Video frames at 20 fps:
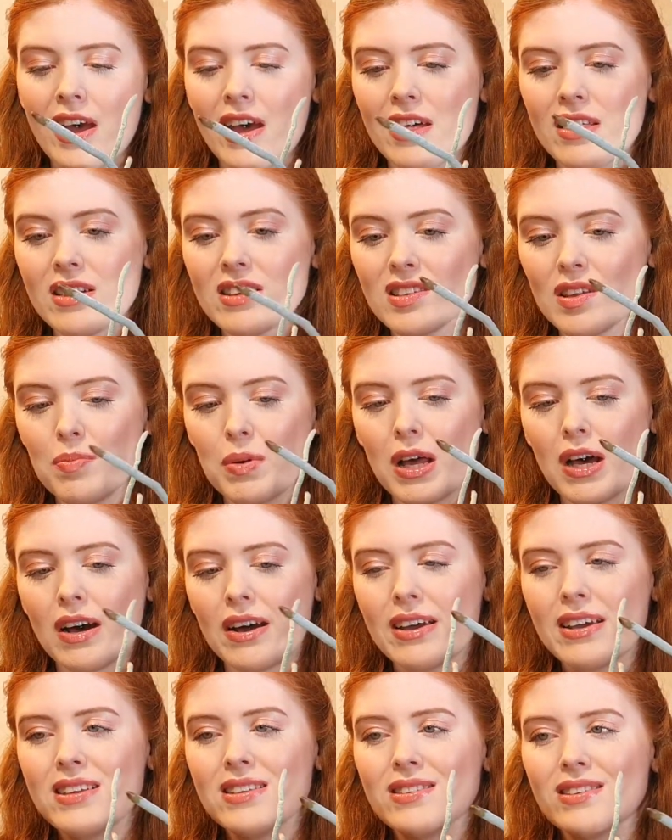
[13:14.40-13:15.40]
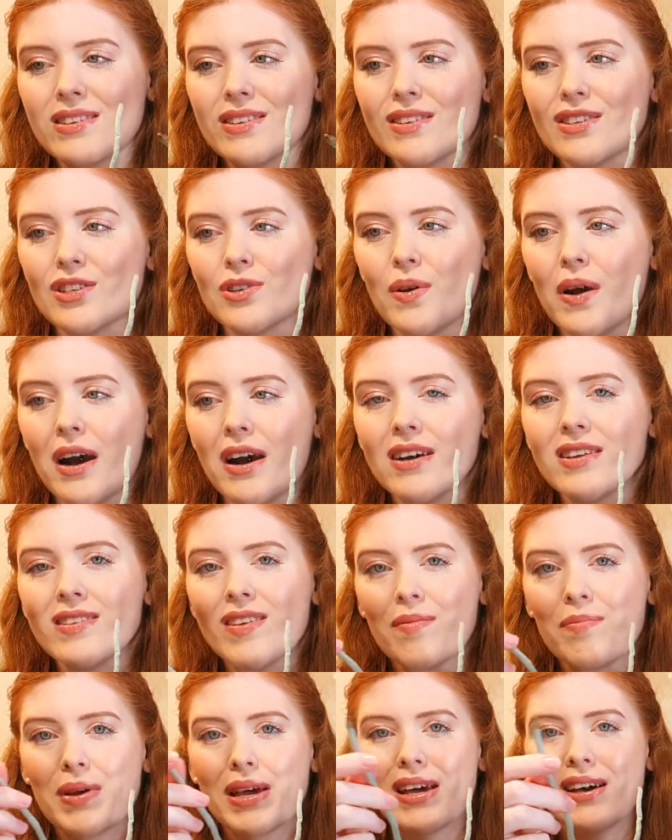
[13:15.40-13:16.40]
This applies to us
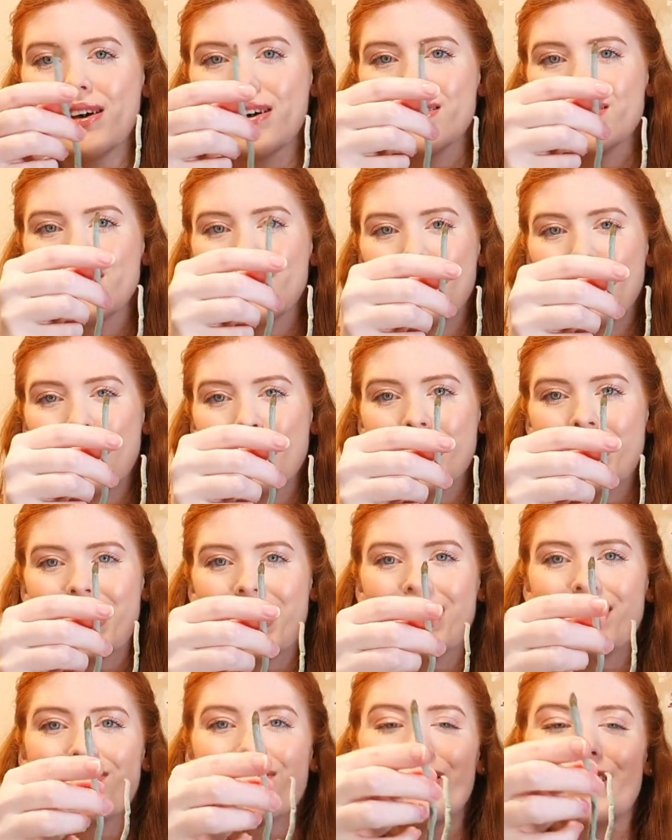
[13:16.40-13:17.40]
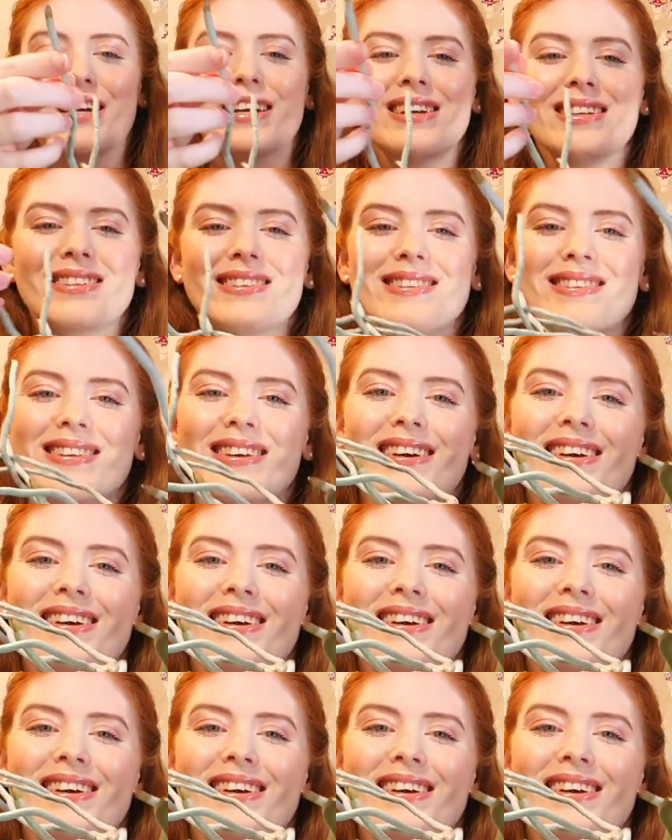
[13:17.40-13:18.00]
because orchid roots